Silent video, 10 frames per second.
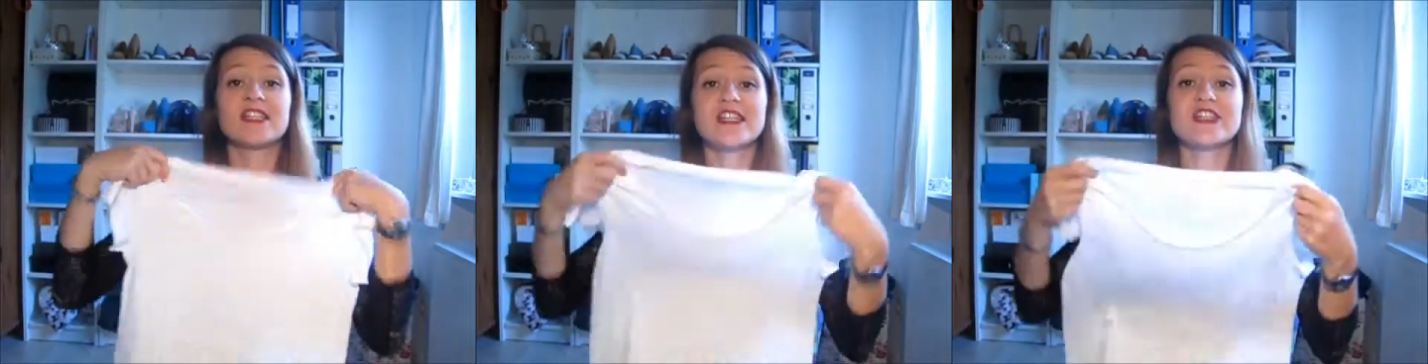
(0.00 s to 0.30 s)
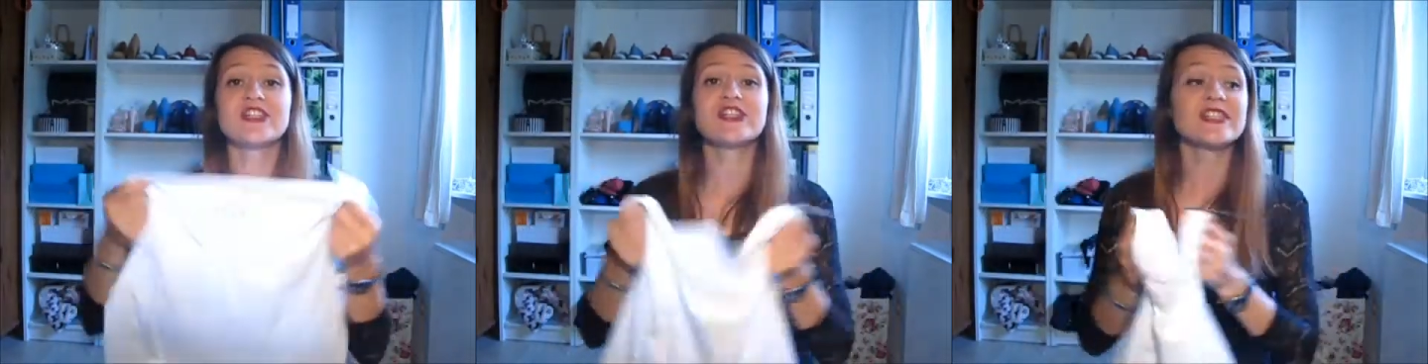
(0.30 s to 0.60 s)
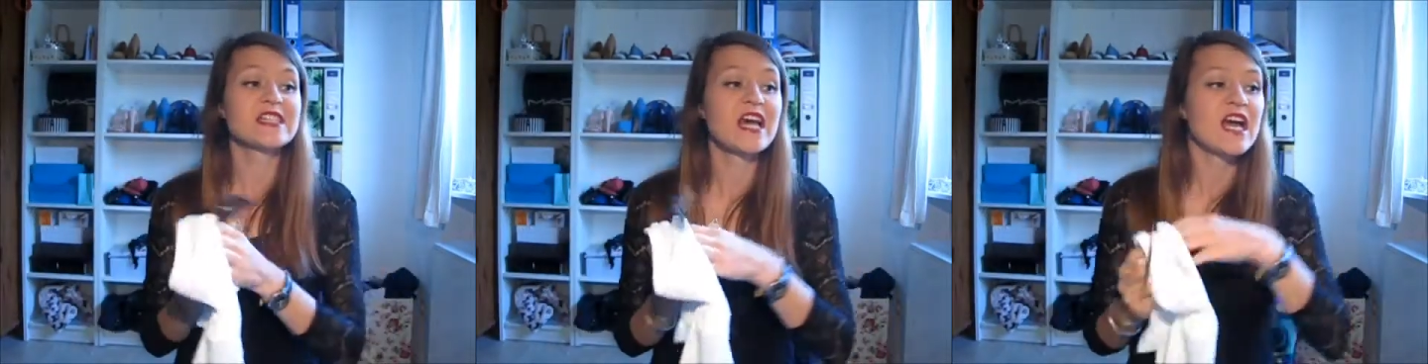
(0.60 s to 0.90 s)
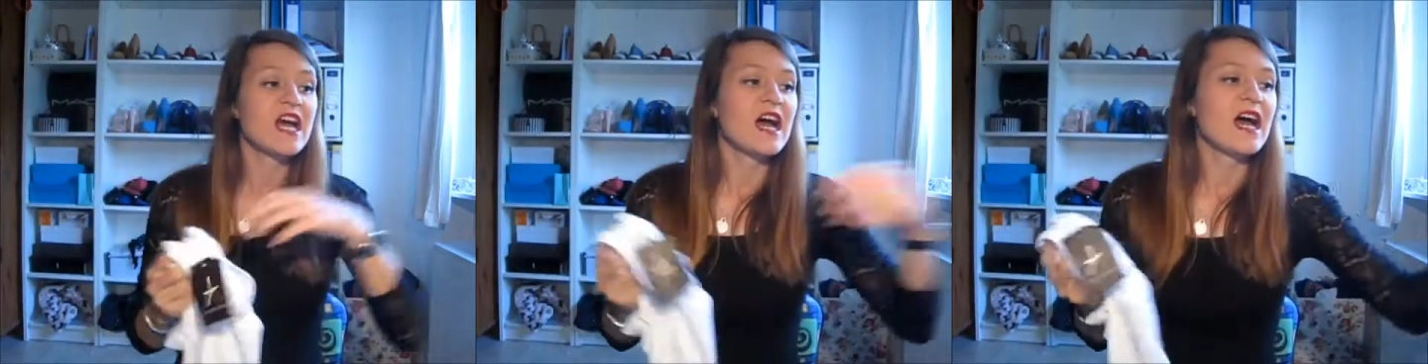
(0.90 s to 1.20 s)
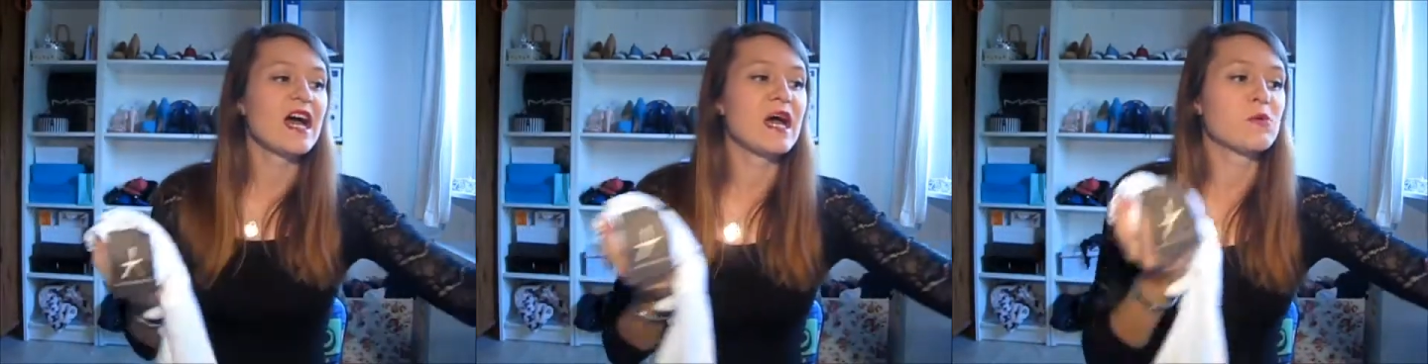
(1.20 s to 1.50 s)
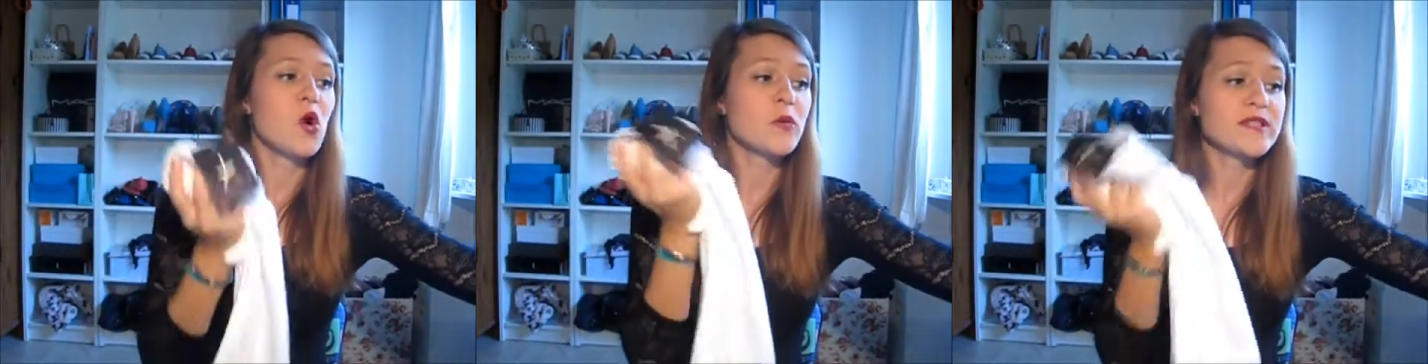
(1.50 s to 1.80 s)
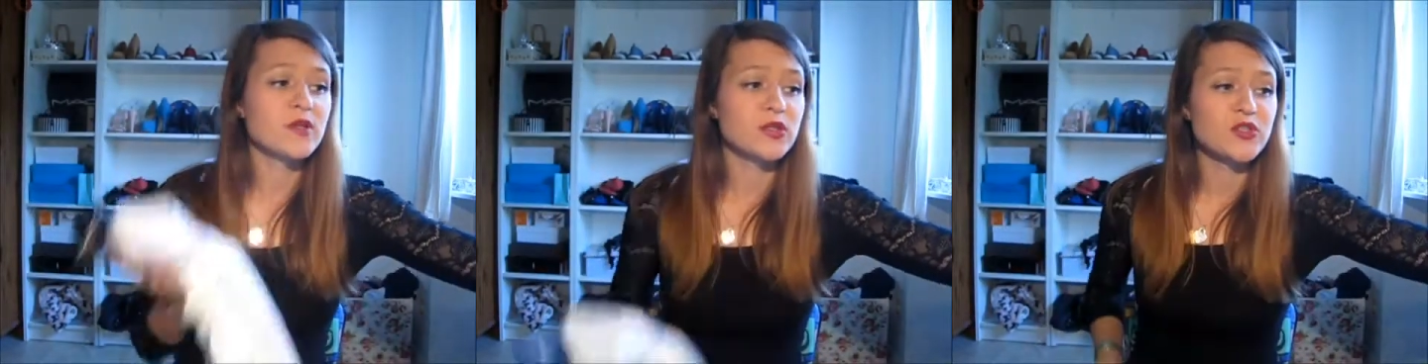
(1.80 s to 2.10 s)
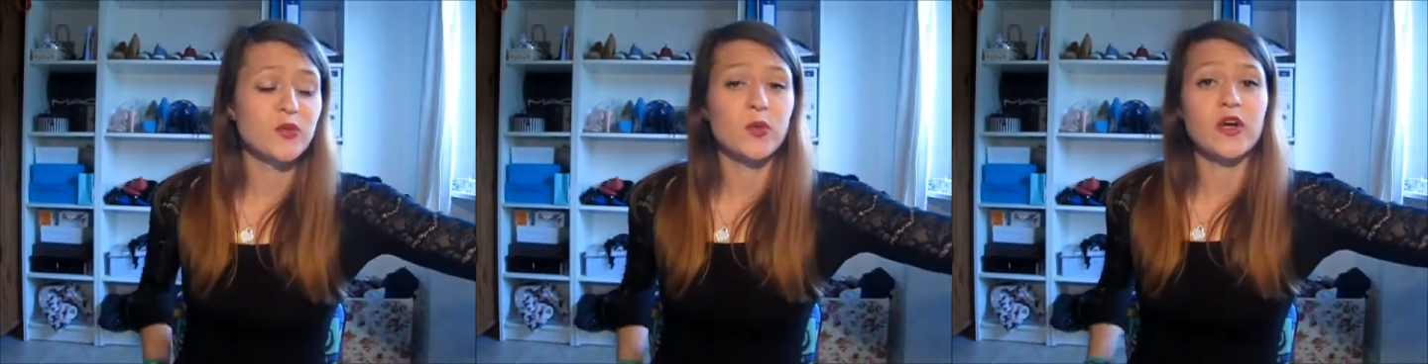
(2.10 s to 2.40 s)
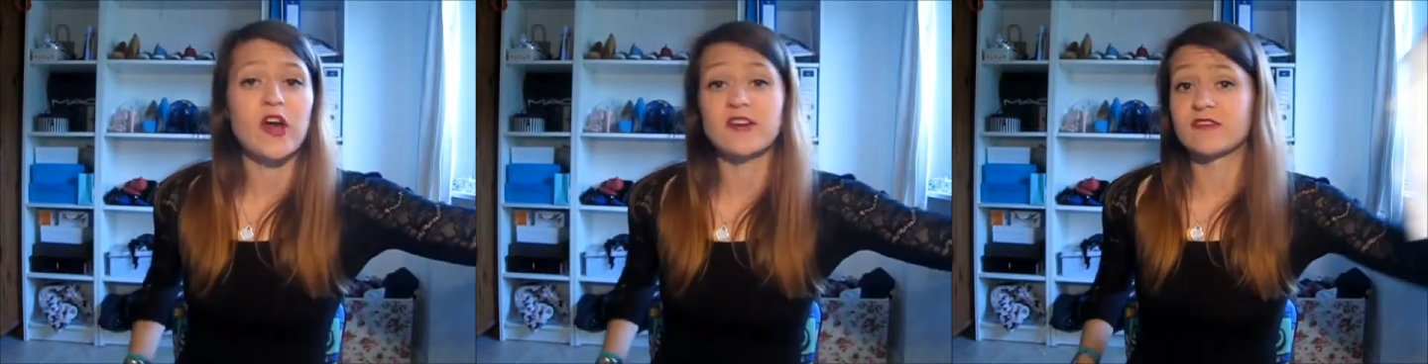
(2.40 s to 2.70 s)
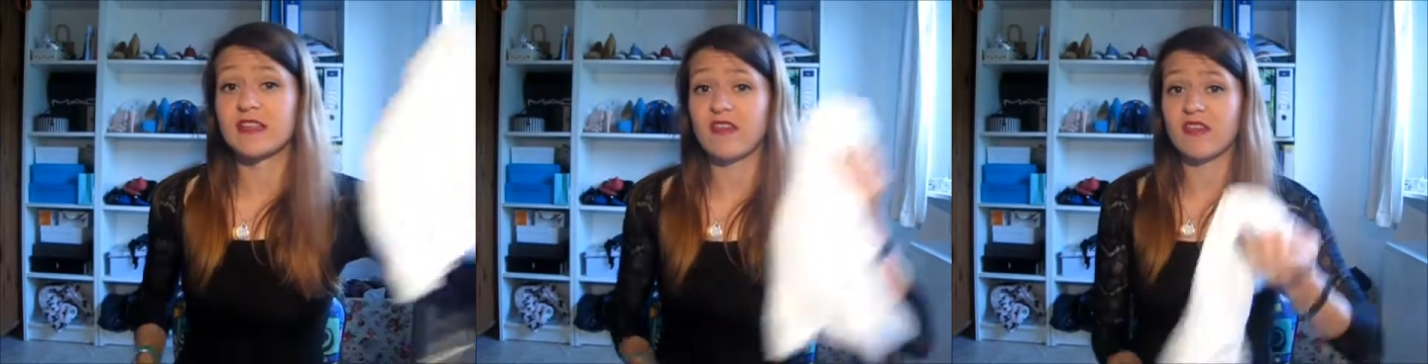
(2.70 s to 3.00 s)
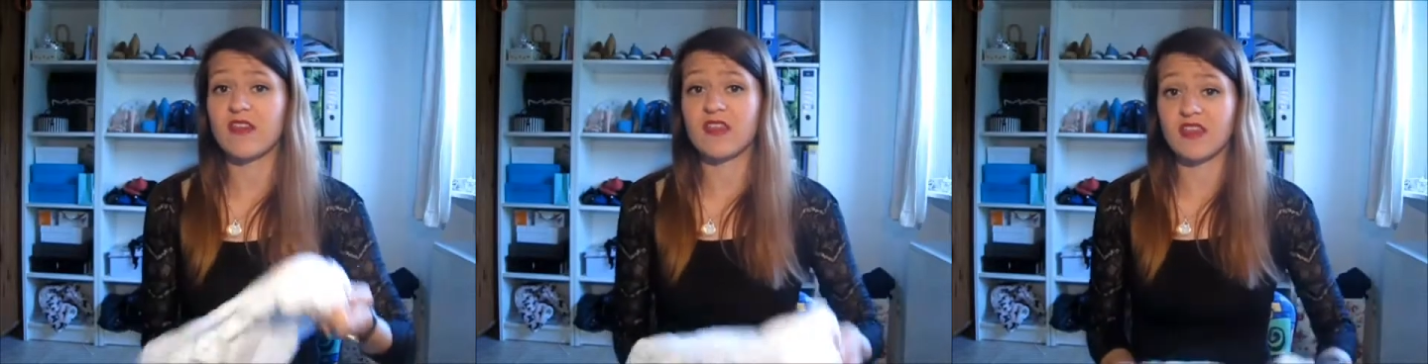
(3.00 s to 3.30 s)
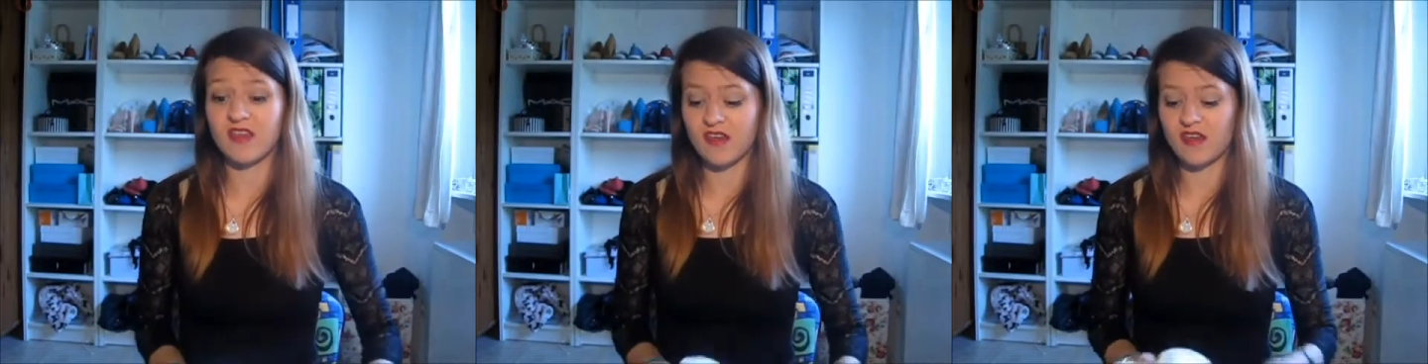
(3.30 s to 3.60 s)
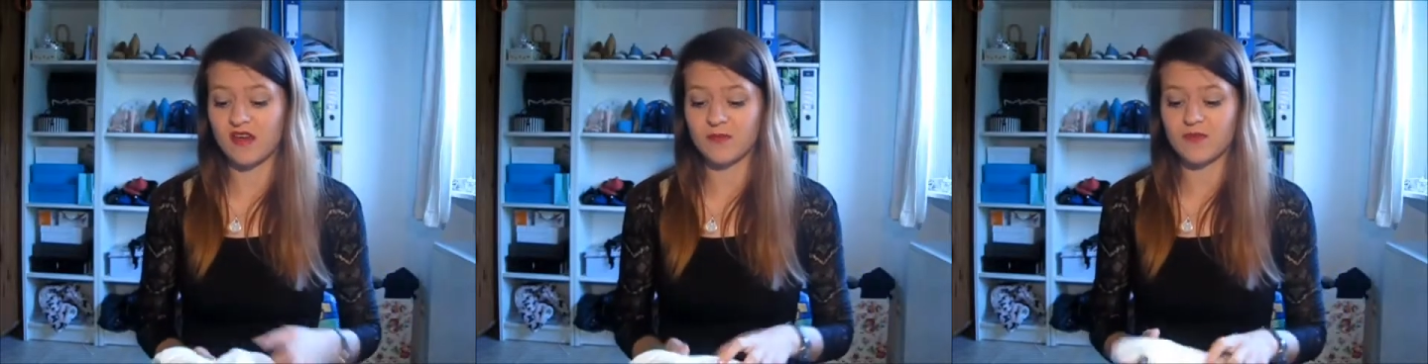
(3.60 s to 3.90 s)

t-shirts. Always good to wear underneath the